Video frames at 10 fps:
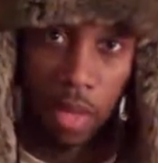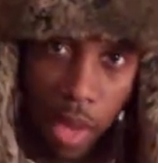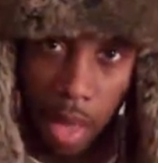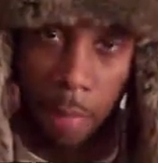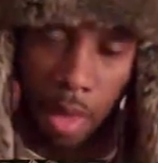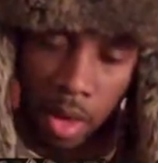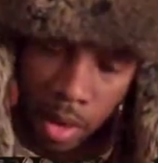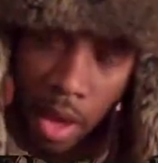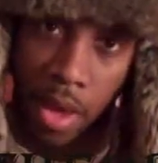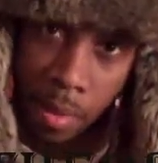
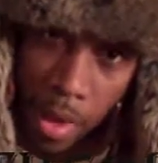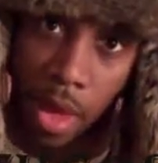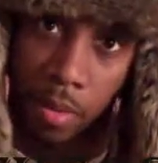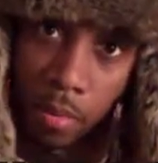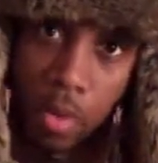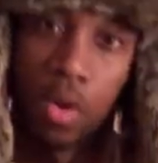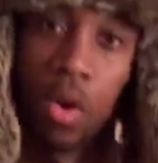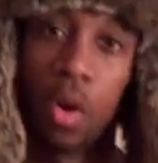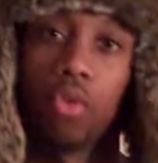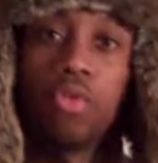and I am Adam,
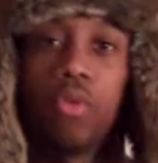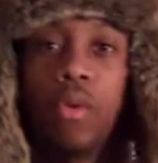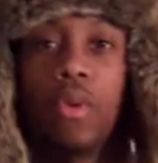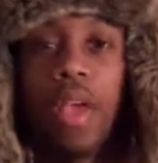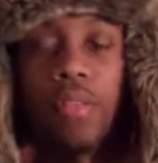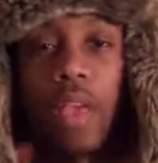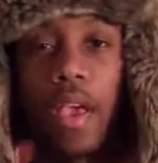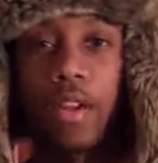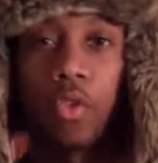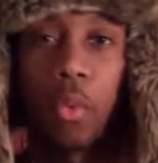also known as the
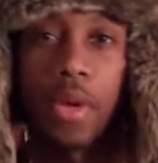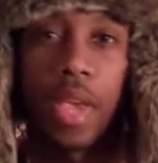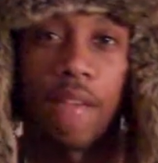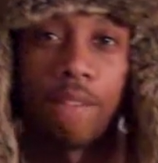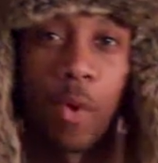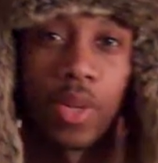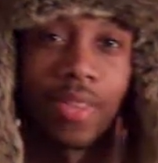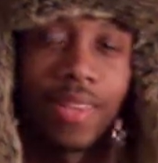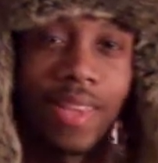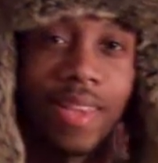Hater
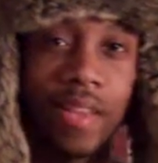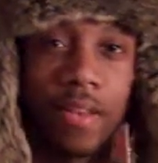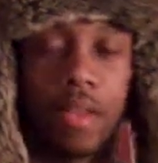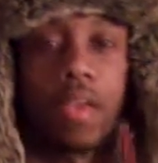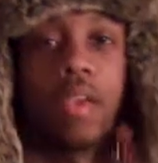2814.